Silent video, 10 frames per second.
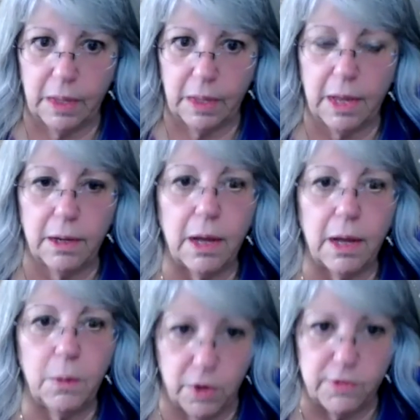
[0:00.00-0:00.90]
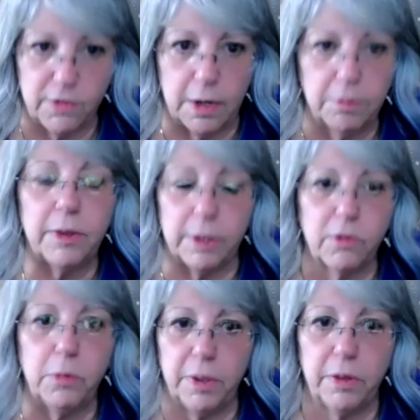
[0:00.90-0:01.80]
I wanted everything
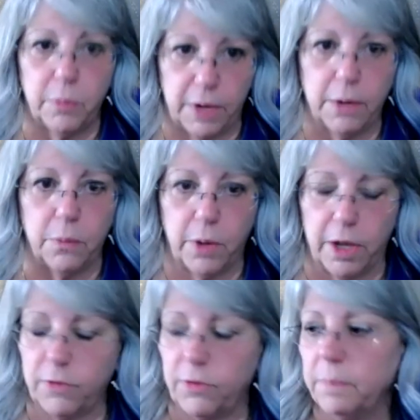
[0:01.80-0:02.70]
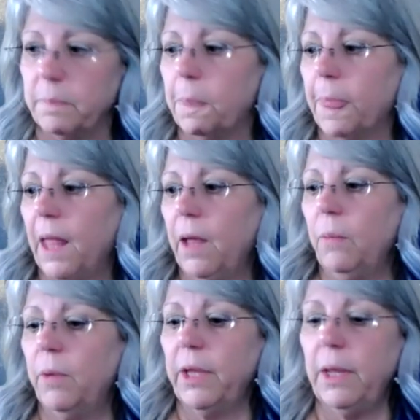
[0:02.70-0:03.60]
to be the way it was.
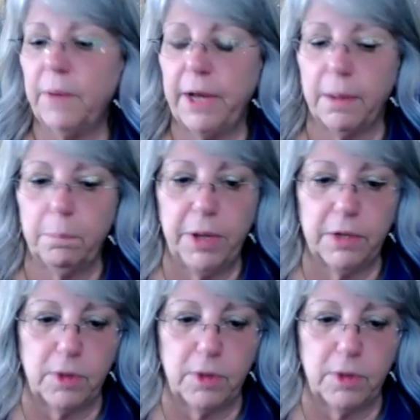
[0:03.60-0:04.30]
Well, he went out and picked up